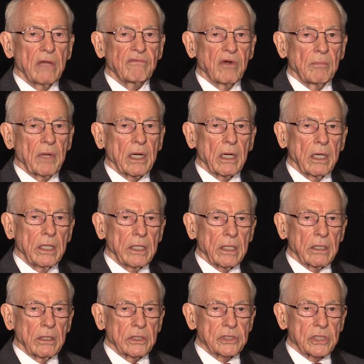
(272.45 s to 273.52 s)
from a
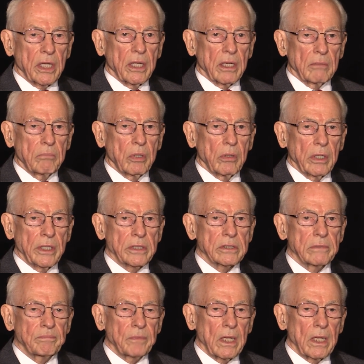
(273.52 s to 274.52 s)
clinical standpoint.